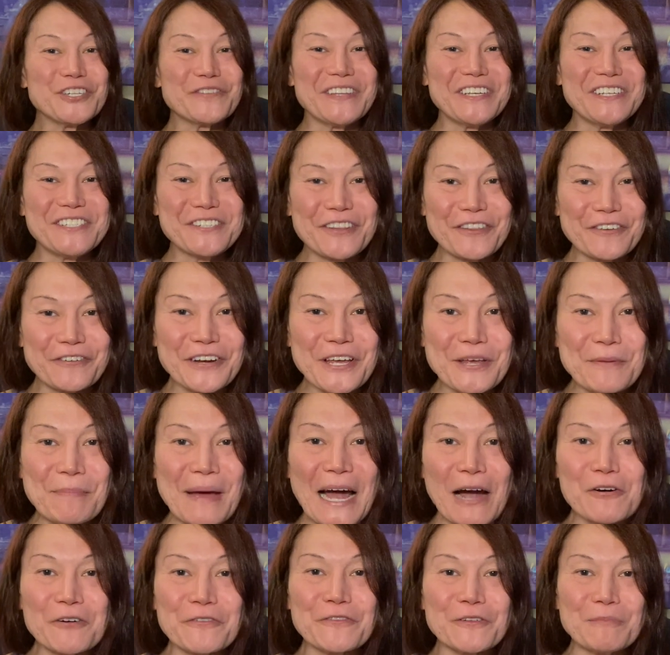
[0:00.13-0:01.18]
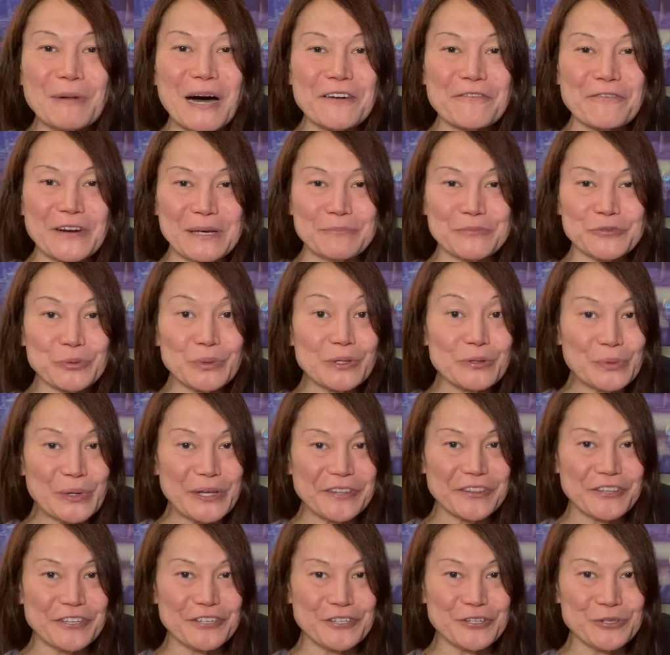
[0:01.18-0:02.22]
of these three powerful Mach frames will
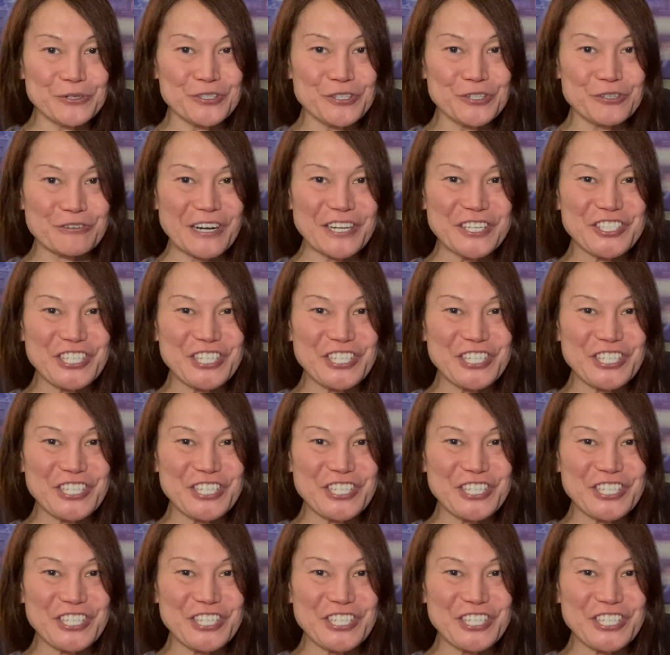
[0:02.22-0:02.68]
win the new two-run